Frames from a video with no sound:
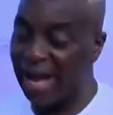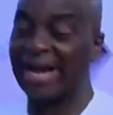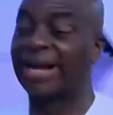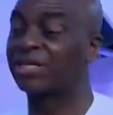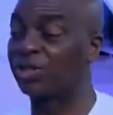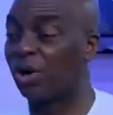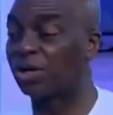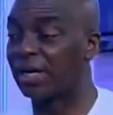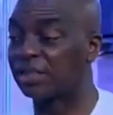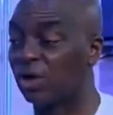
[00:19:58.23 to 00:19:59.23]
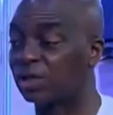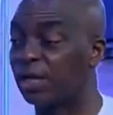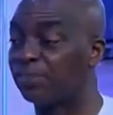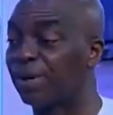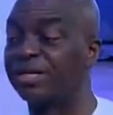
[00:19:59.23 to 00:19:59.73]
Any church that is
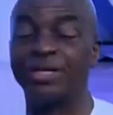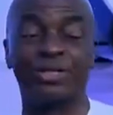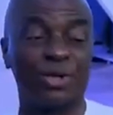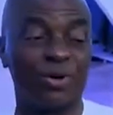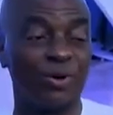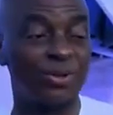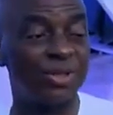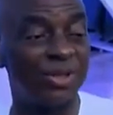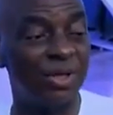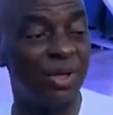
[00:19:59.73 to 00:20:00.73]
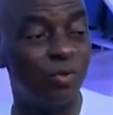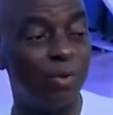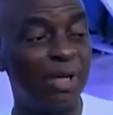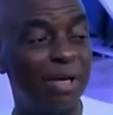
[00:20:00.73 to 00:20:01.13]
just a preaching church will